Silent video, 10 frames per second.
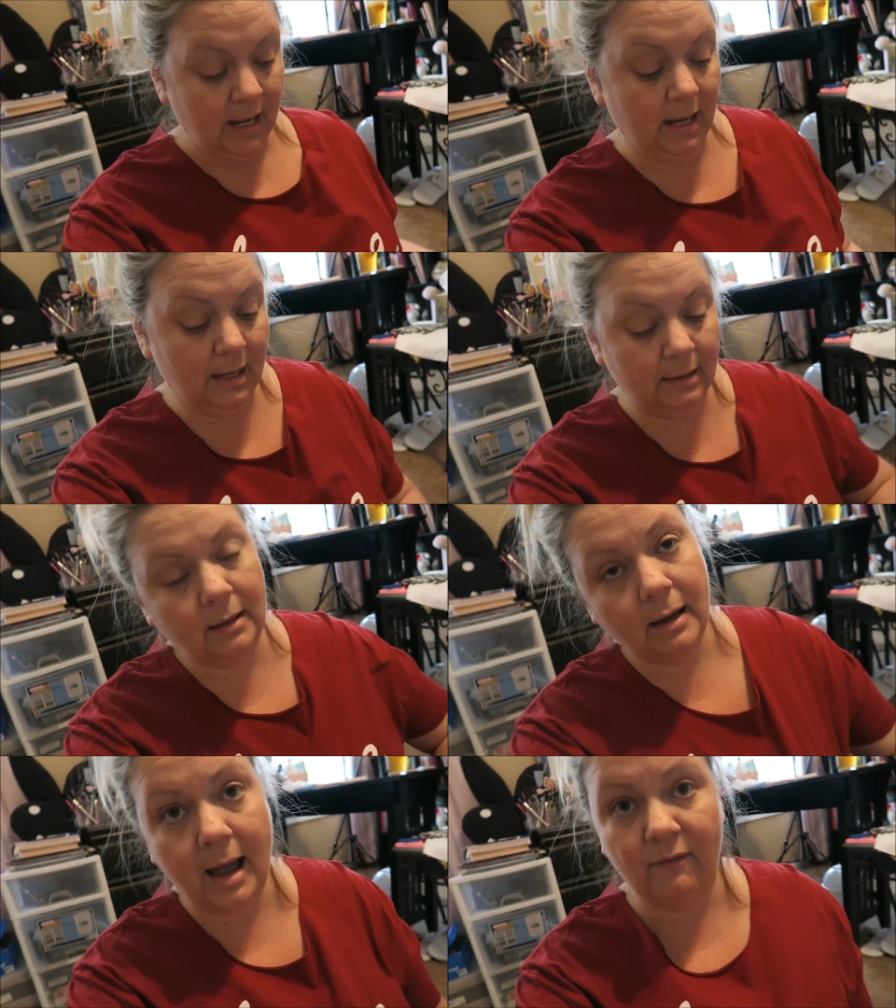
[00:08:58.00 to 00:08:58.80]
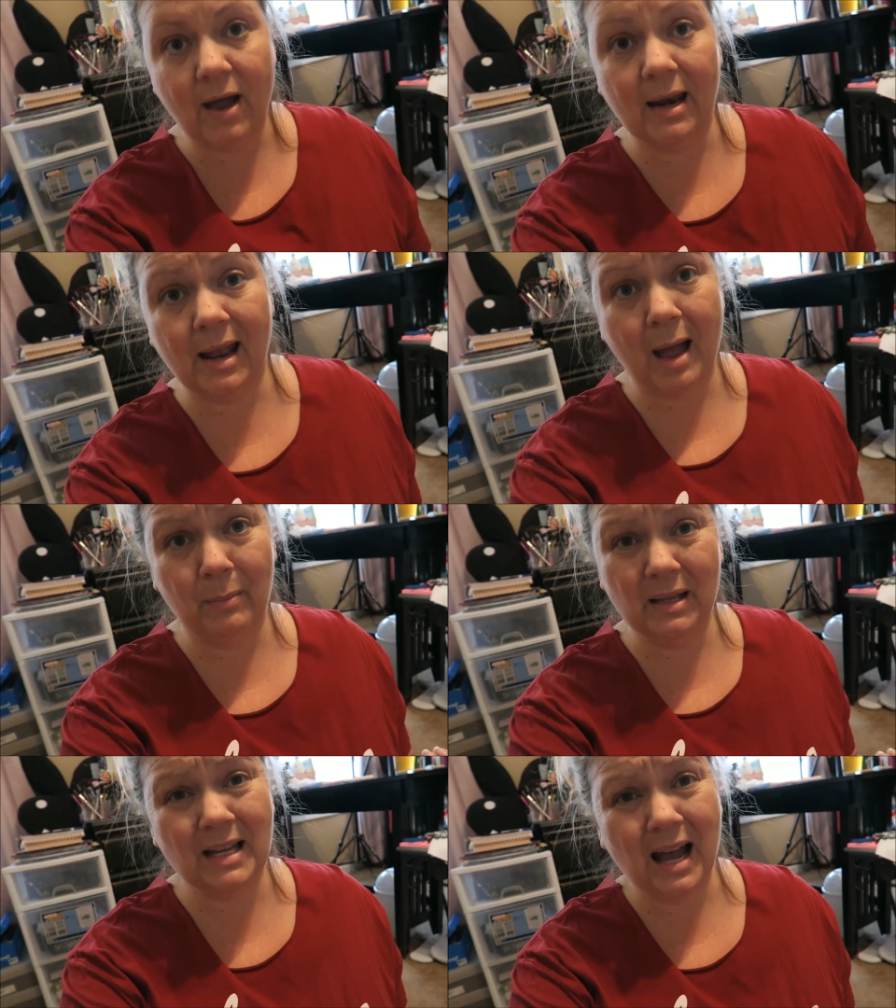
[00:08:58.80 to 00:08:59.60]
And I've kind of
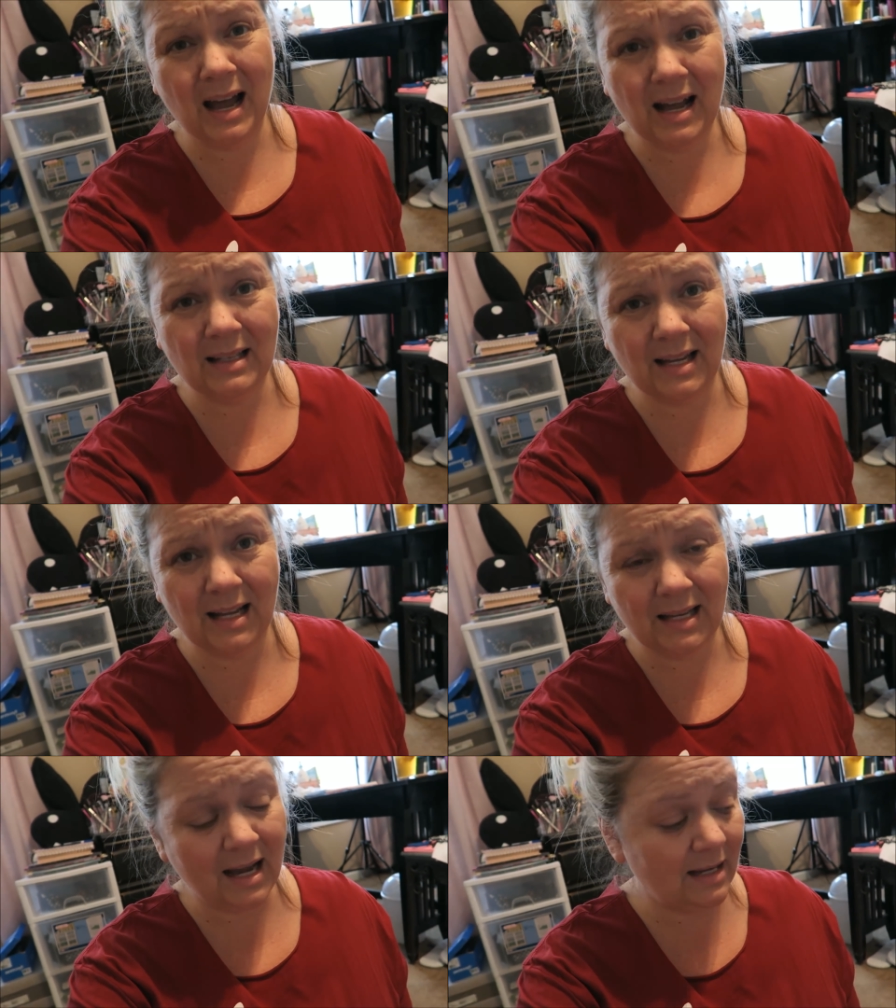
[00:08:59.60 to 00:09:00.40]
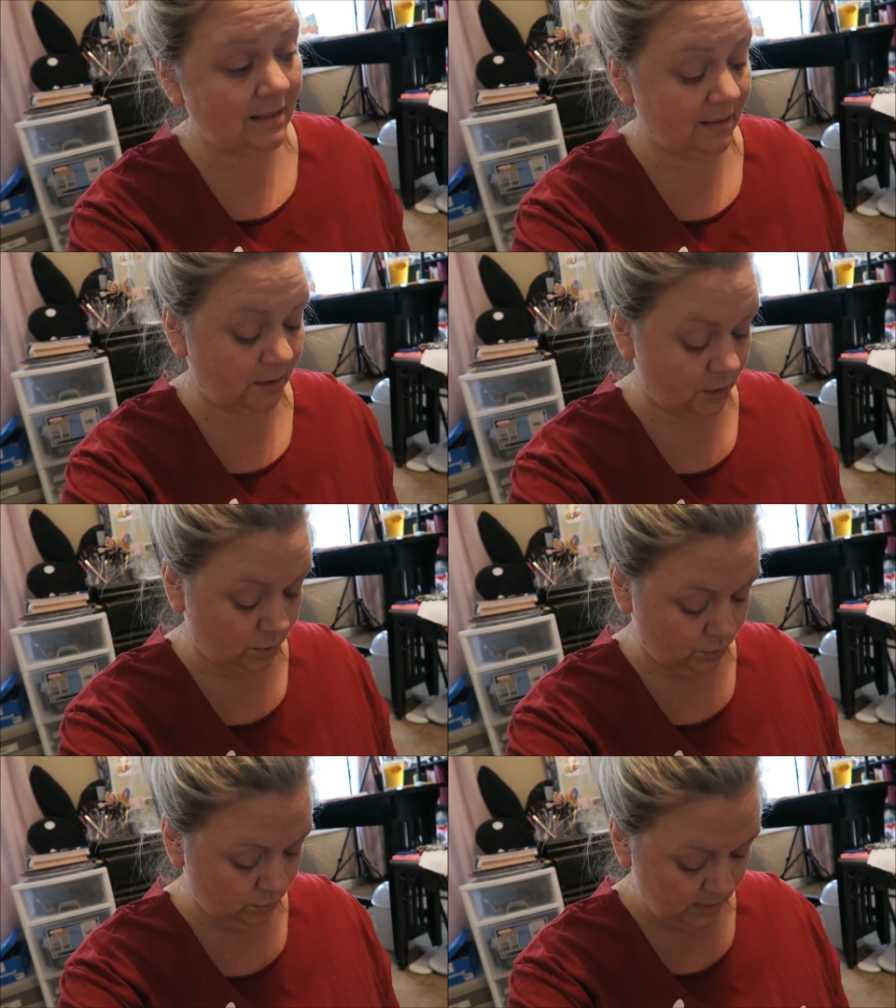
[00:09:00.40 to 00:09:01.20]
got big tatas,
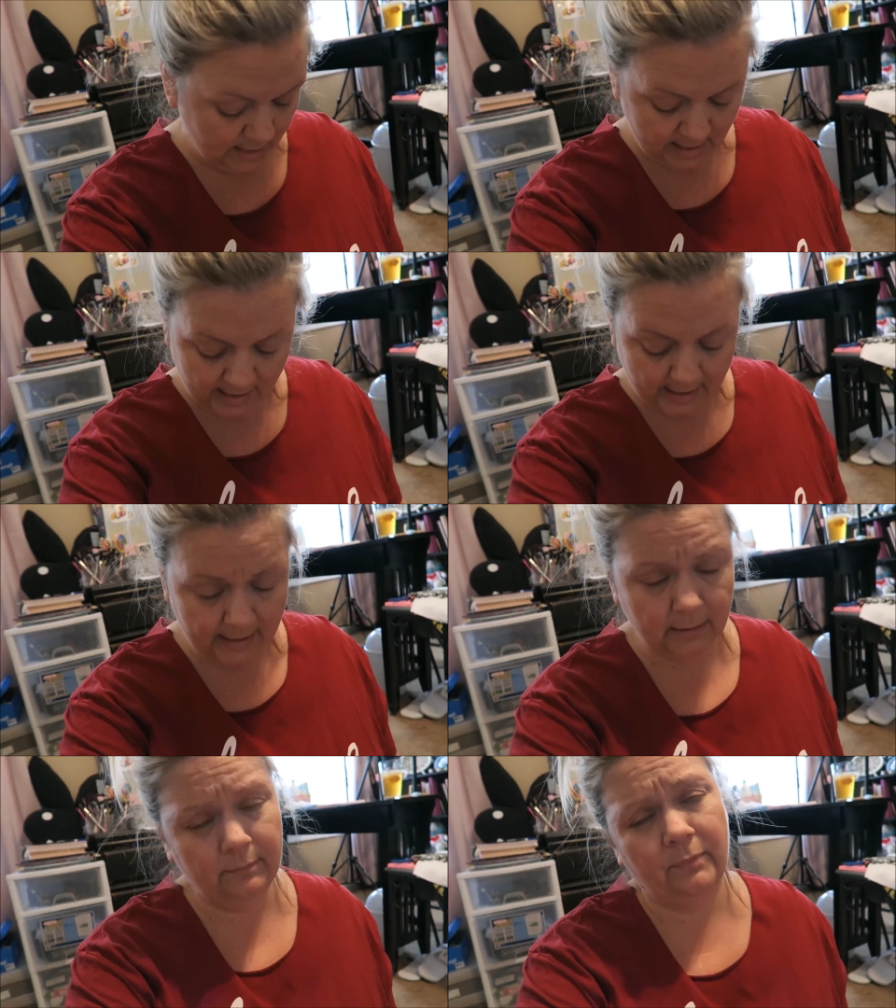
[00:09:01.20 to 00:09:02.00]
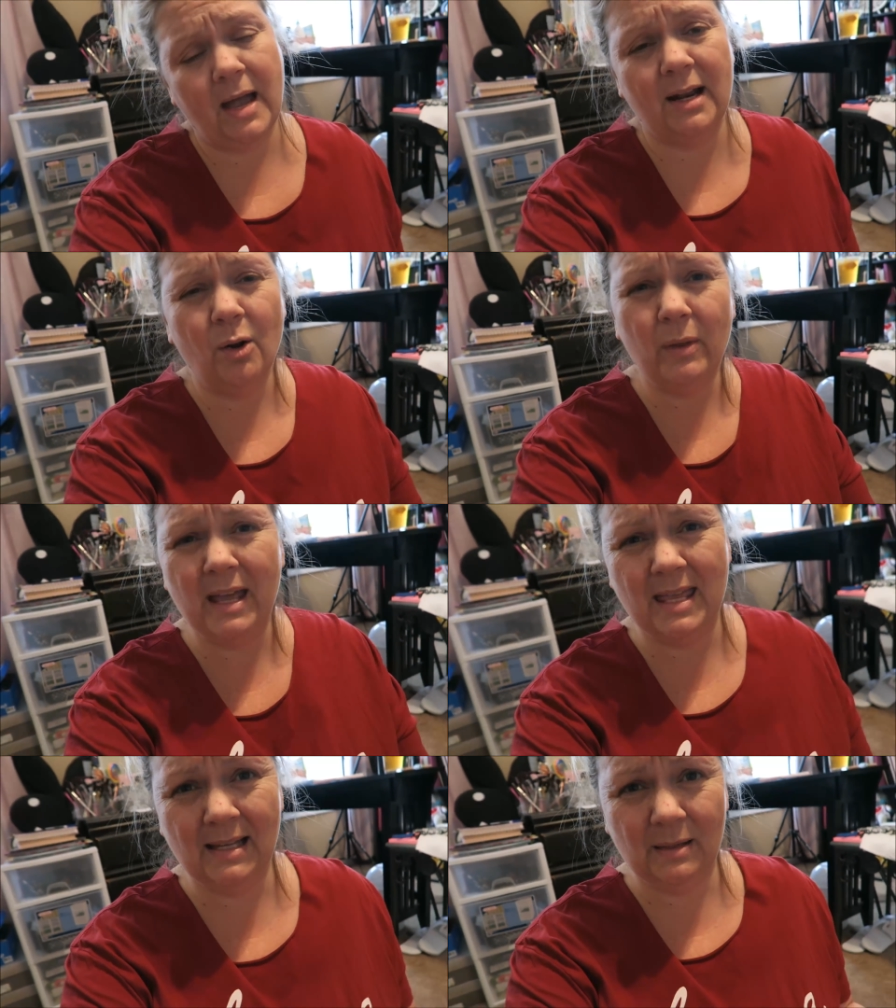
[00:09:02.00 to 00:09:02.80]
so um, I don't
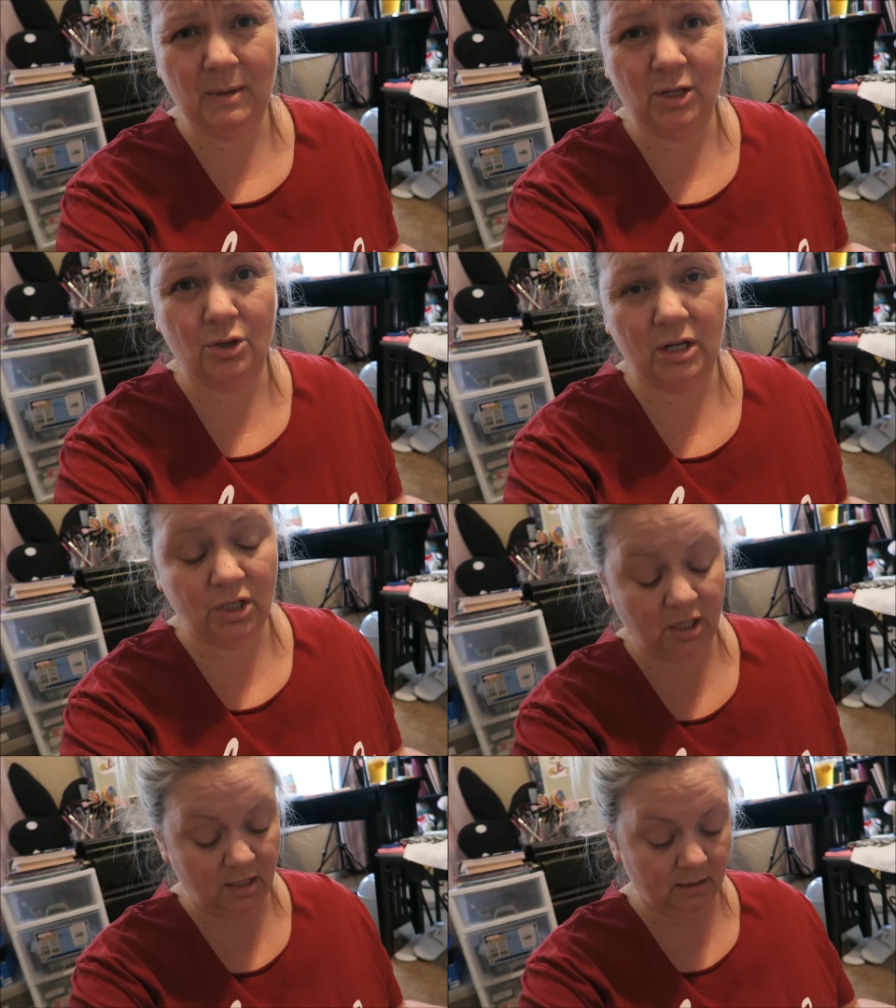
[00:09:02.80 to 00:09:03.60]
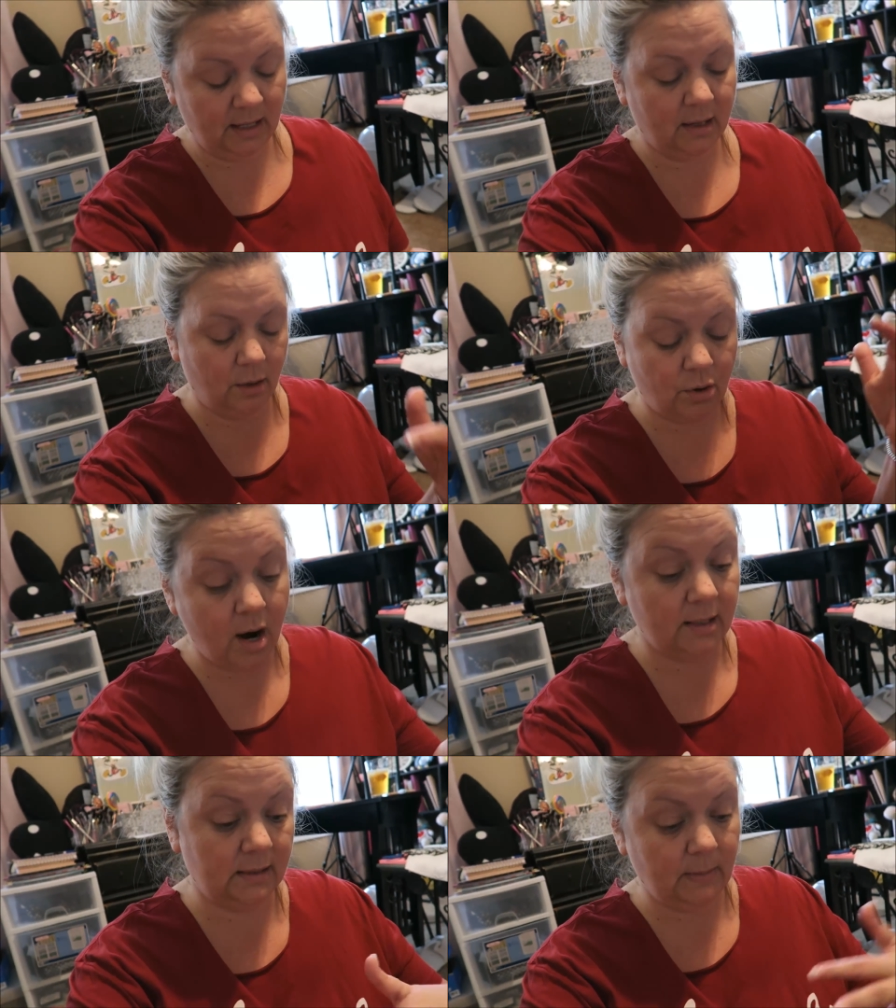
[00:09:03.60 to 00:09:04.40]
like things to be stretchy like
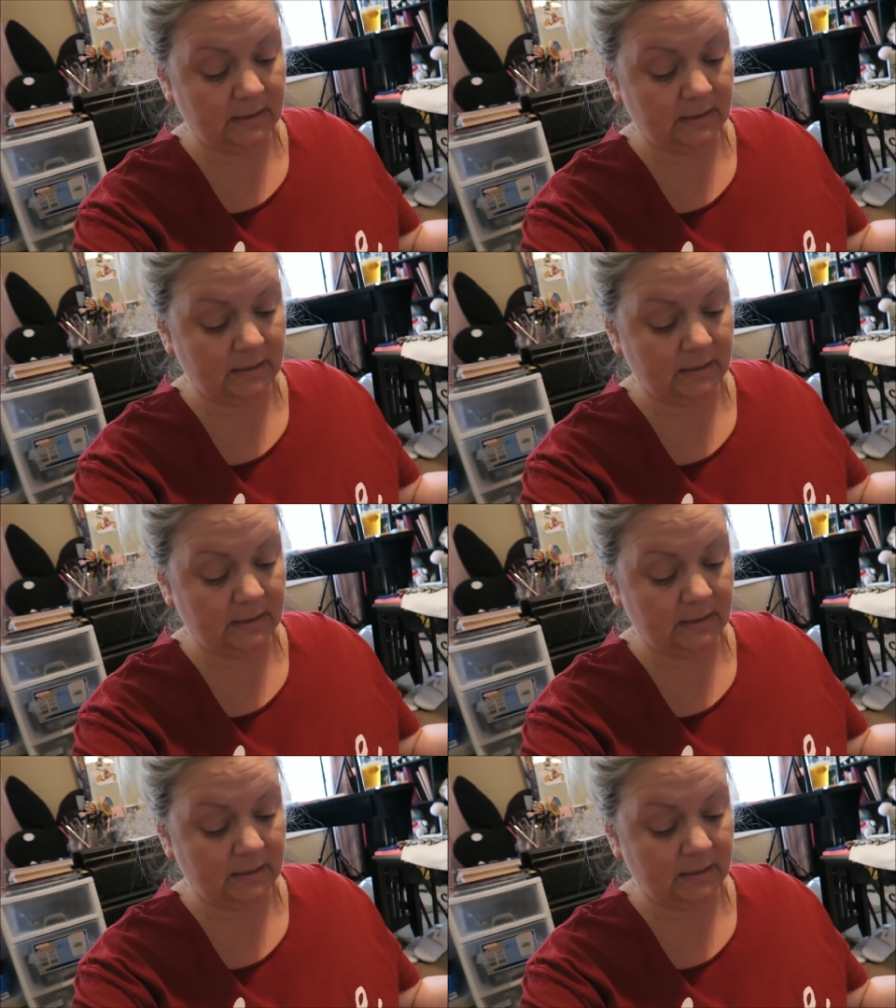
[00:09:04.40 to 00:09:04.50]
across